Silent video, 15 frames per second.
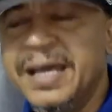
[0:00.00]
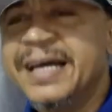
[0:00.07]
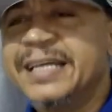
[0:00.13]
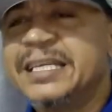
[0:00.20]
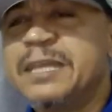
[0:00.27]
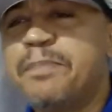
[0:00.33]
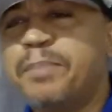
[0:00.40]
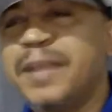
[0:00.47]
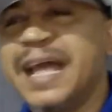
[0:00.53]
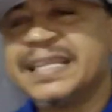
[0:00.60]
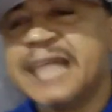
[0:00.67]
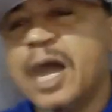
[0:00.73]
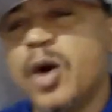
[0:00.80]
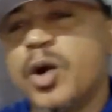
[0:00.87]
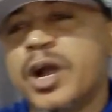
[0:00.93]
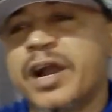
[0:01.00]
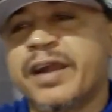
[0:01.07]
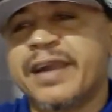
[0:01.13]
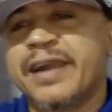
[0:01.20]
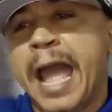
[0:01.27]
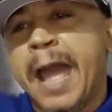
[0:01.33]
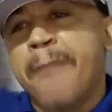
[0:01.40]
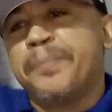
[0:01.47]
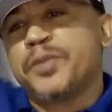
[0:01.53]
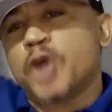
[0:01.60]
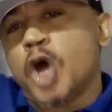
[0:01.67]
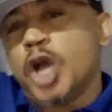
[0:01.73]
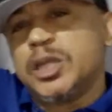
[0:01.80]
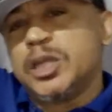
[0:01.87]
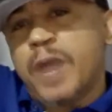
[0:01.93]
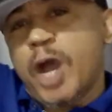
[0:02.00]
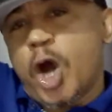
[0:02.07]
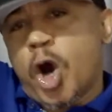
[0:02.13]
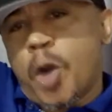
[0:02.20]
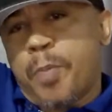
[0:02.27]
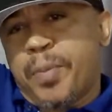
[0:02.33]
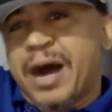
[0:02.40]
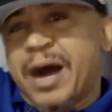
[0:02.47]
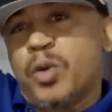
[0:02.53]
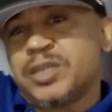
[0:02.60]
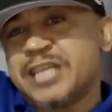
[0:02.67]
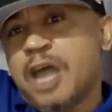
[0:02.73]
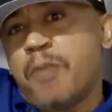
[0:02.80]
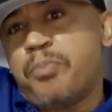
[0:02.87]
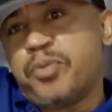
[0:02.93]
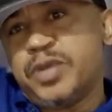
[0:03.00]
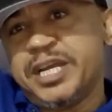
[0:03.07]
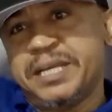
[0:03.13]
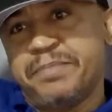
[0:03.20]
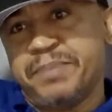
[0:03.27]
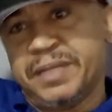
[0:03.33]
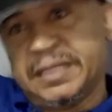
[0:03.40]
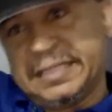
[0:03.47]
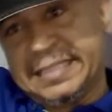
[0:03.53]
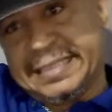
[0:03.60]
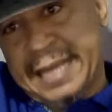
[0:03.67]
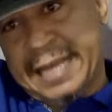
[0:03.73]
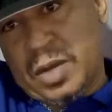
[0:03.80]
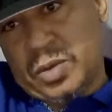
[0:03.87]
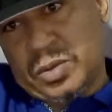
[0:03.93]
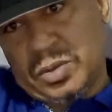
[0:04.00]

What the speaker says: The plant now crept all the way up and was now pulling the building down.